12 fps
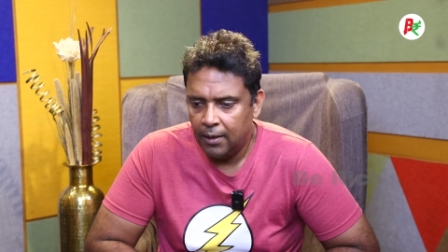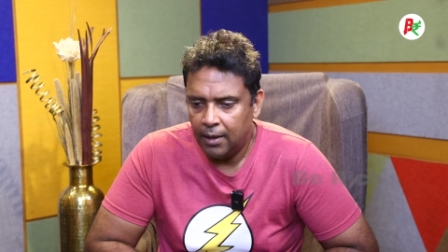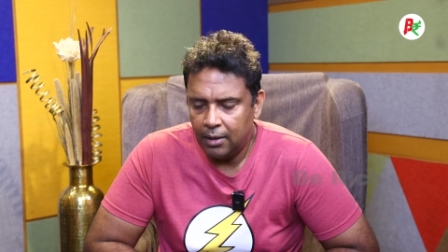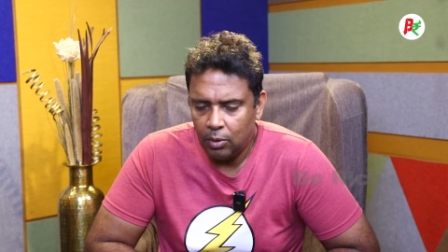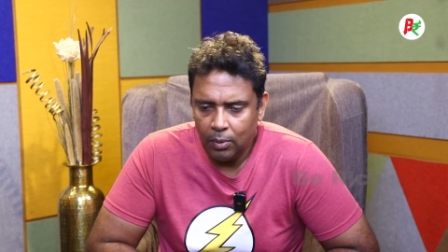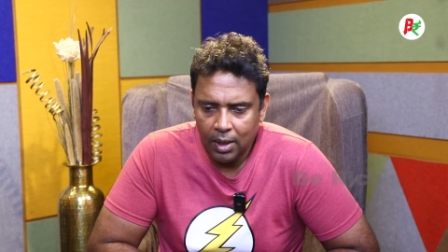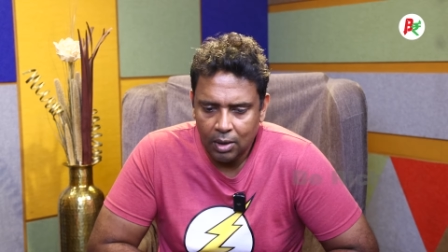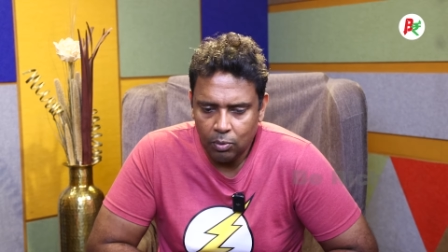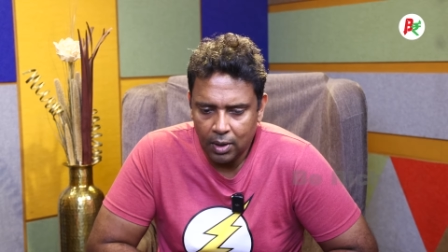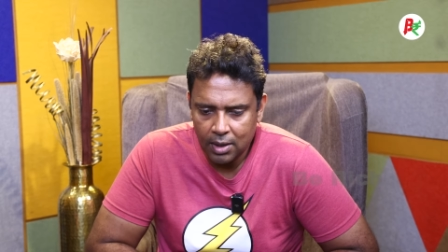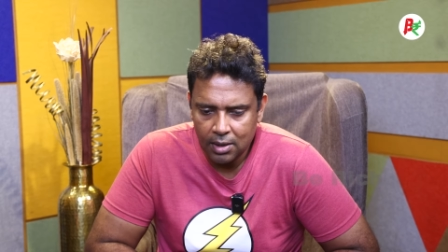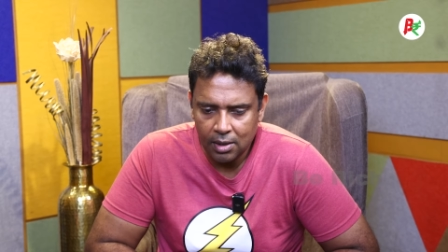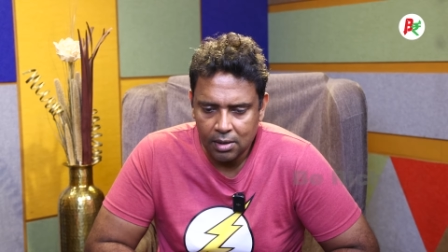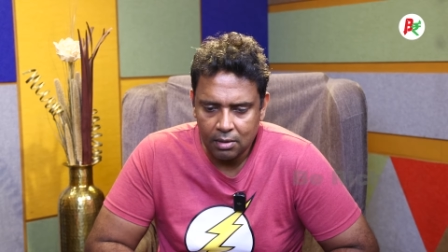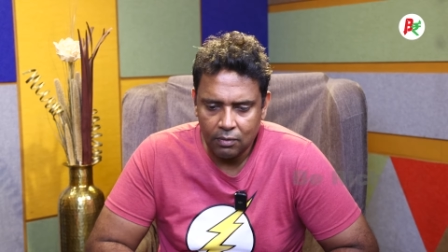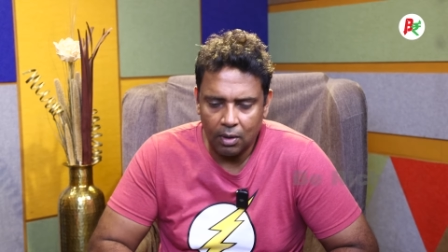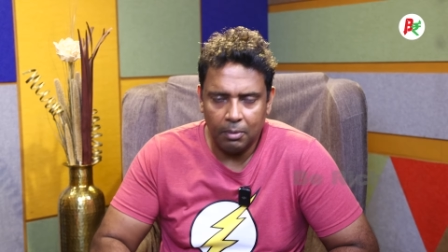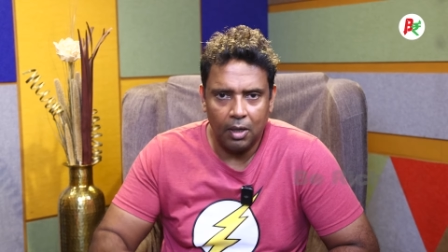And the way it works is
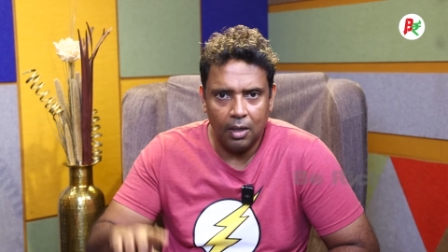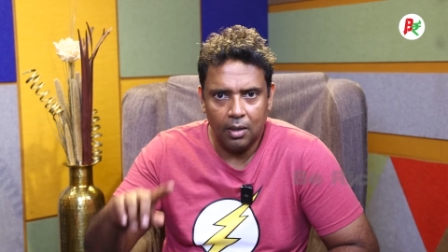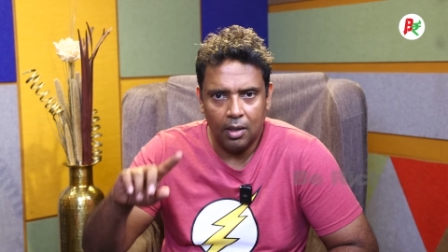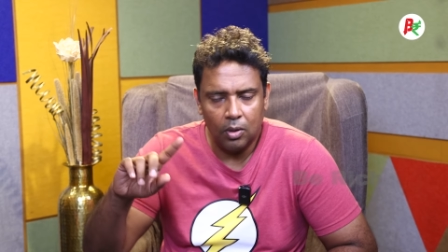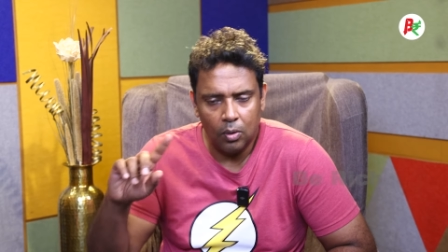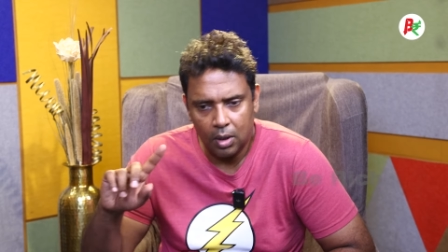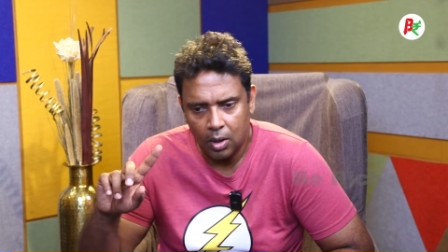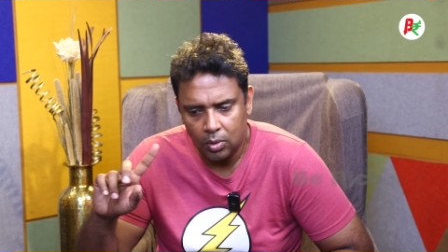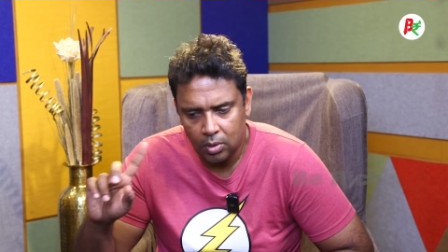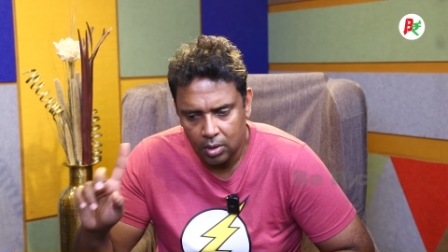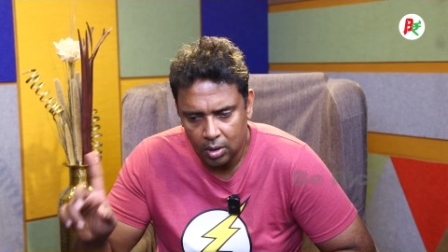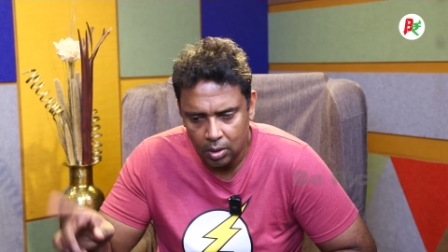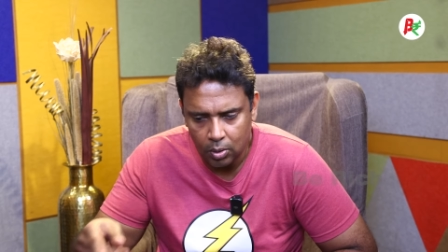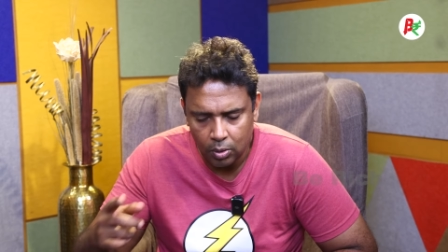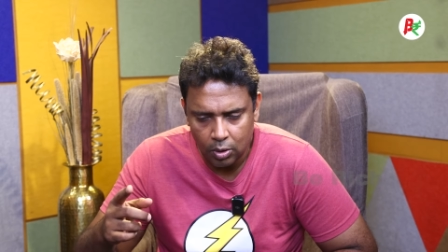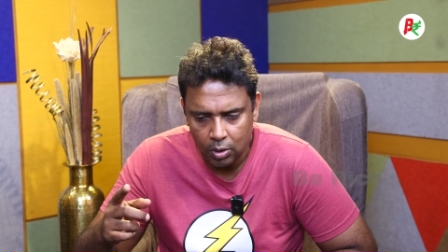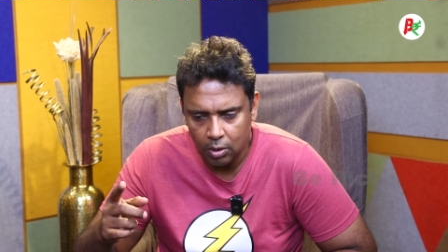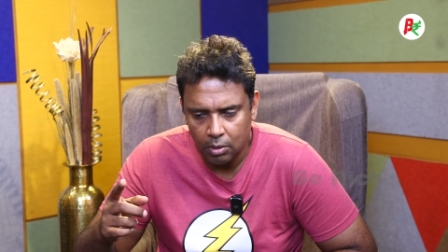from your NRO account, it'll go
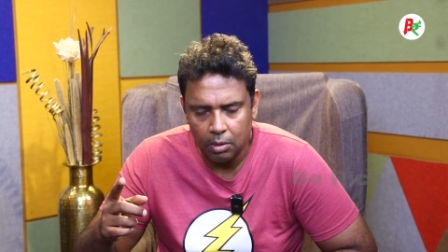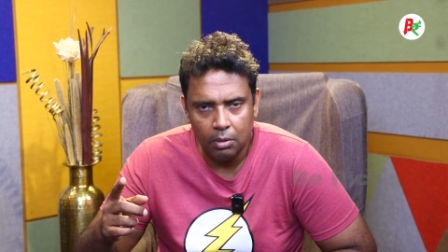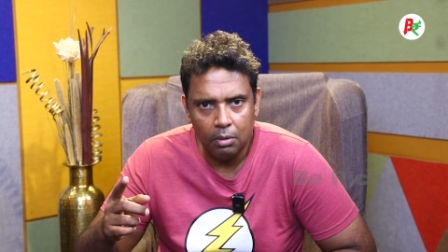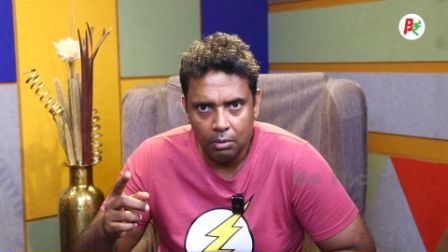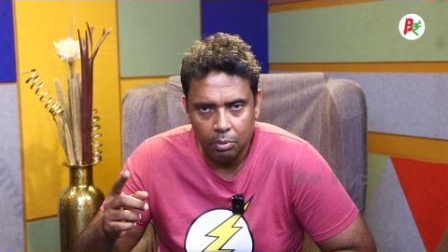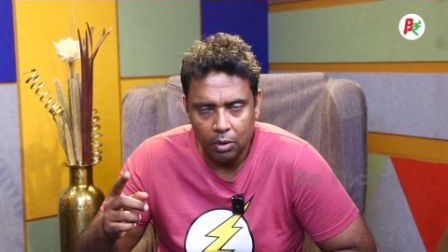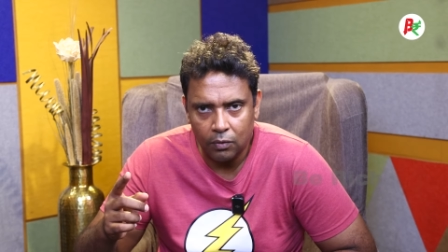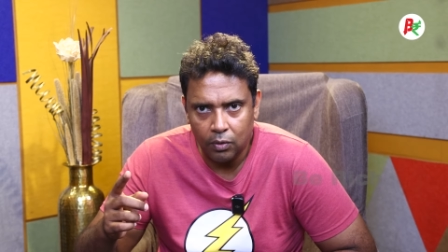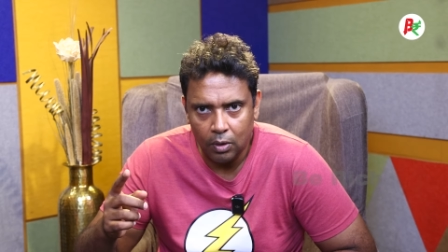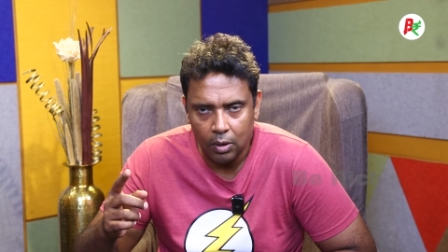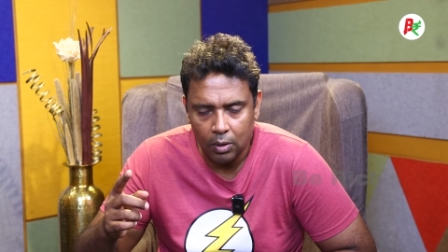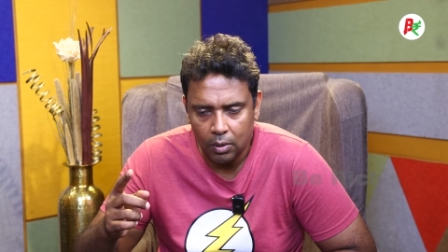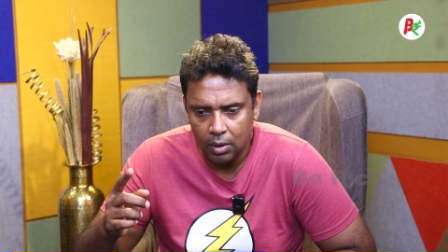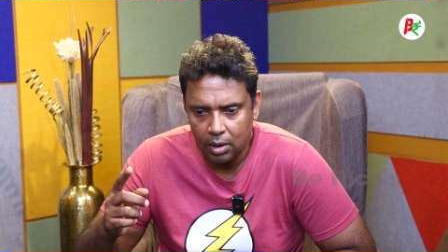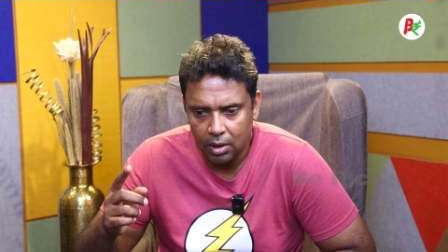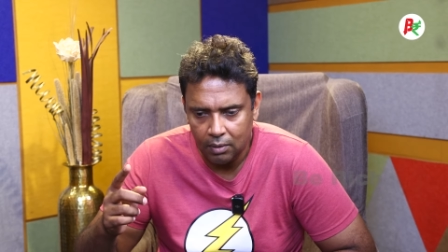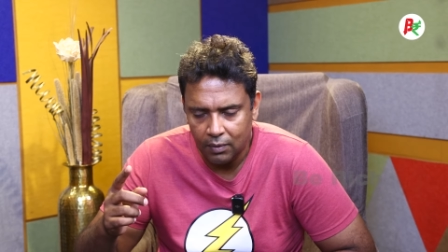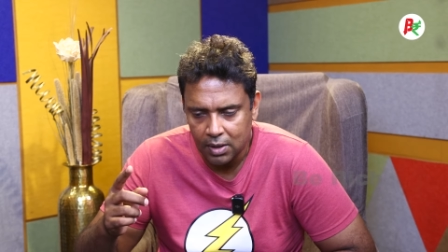to your portfolio
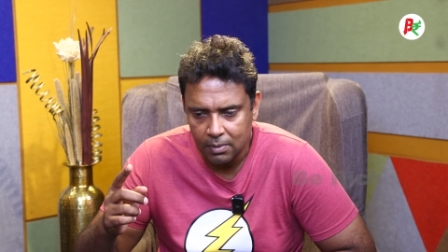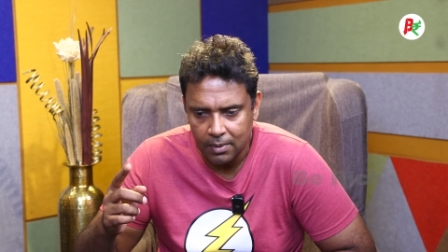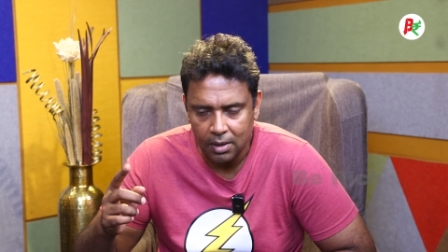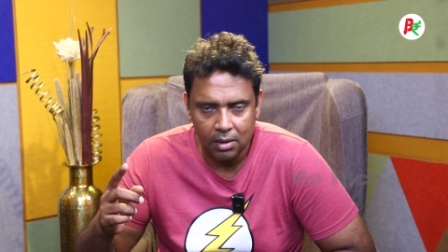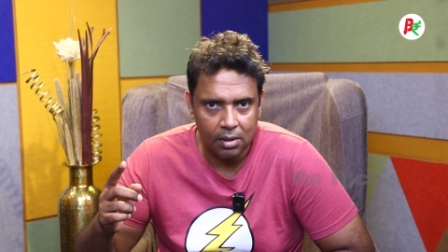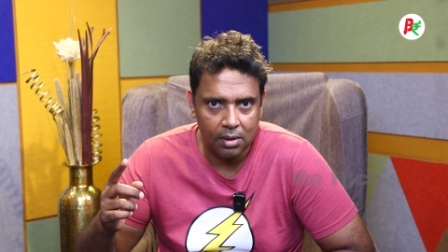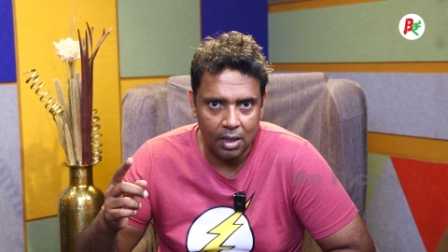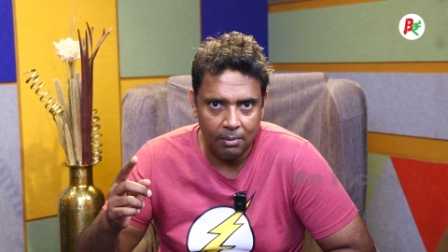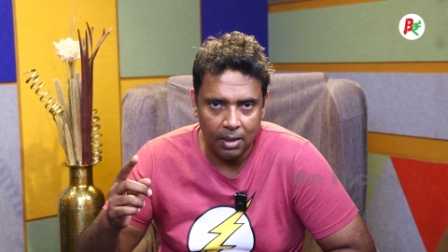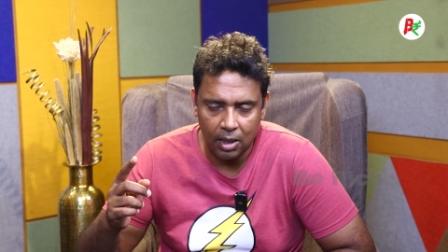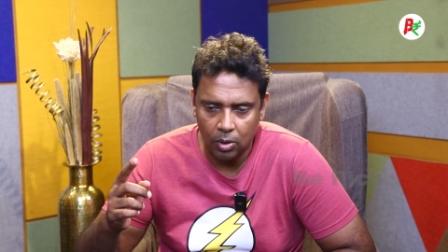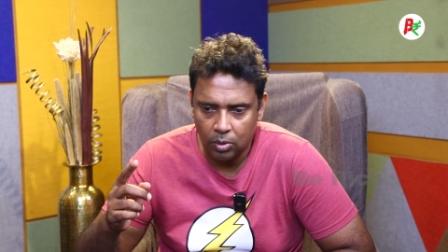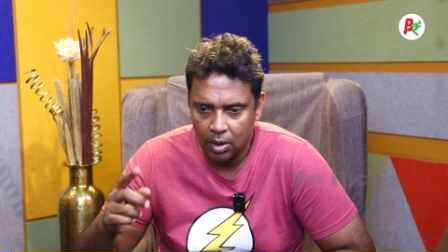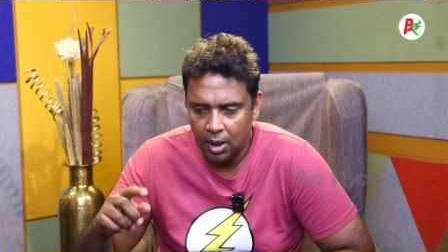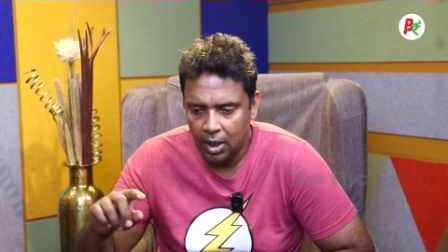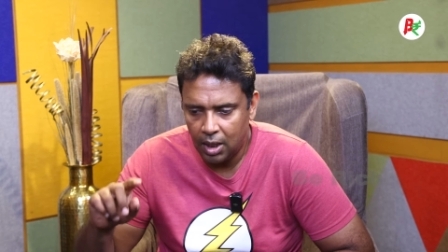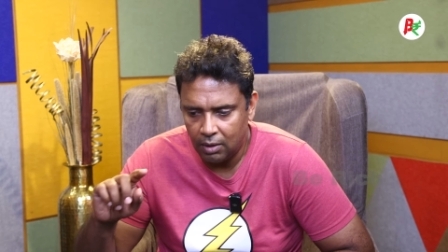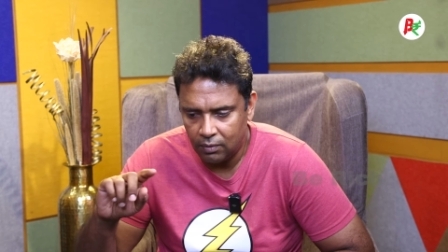investment scheme account,
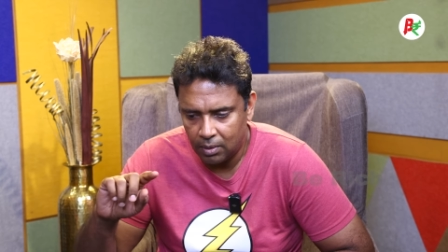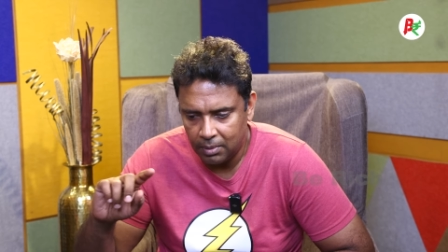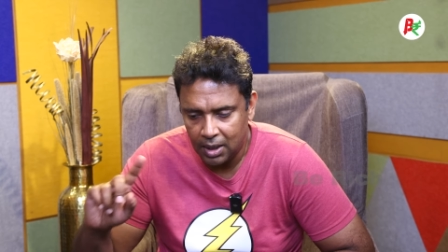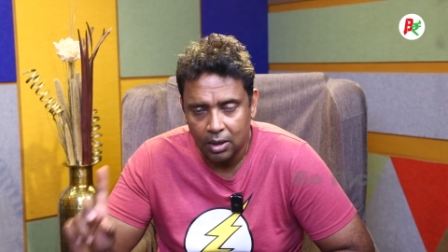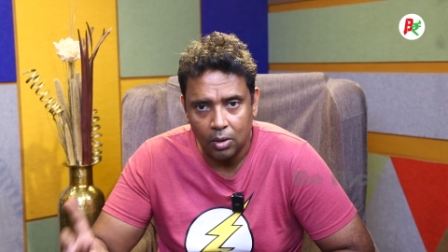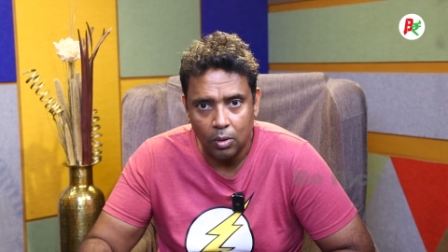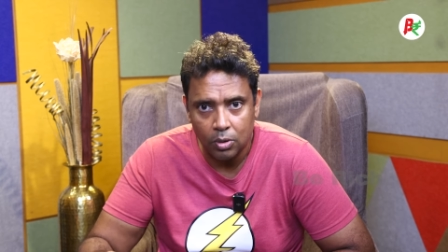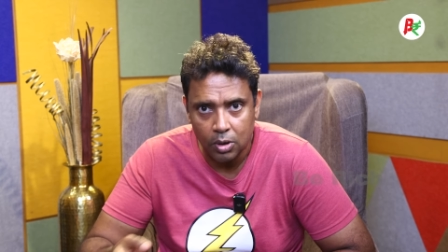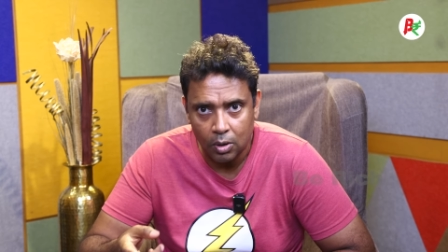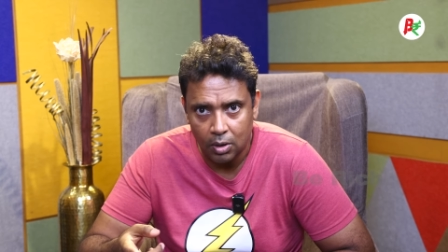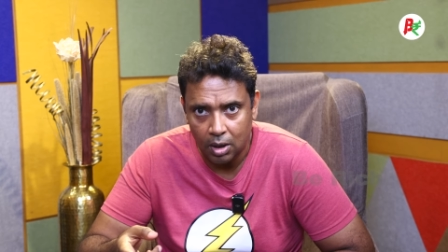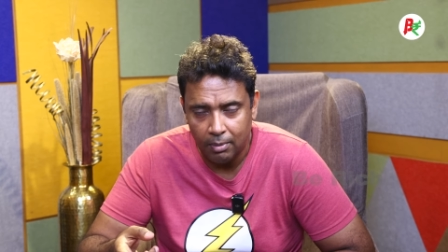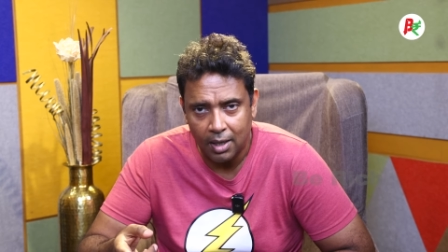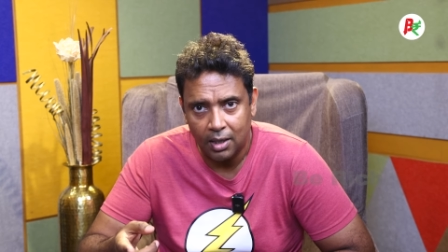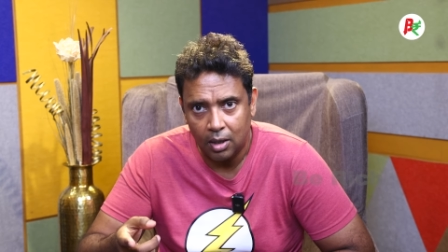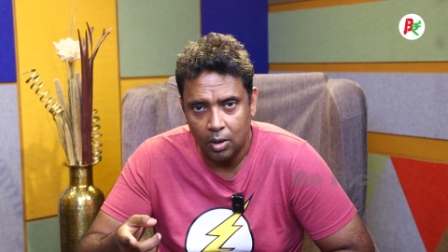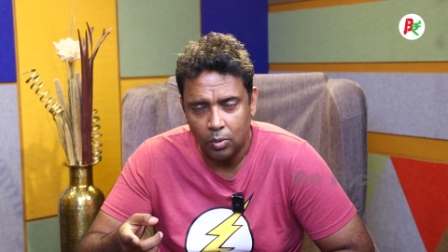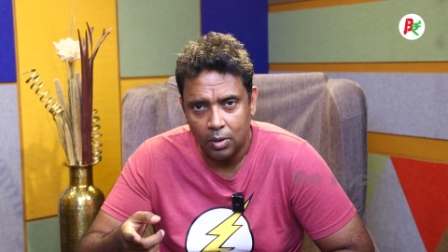and from that it goes to your Demat
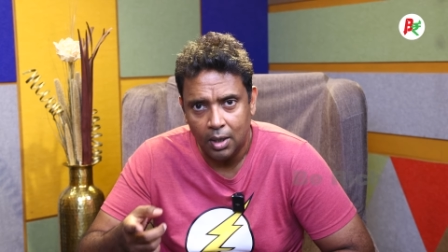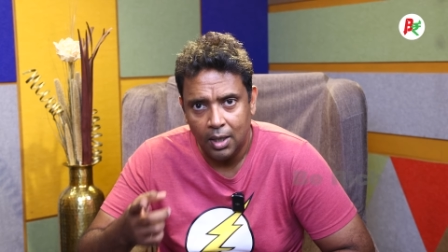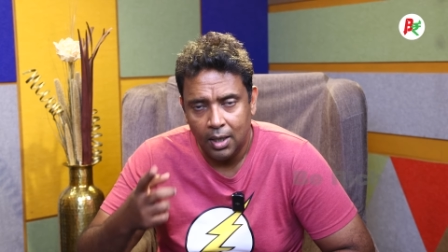account.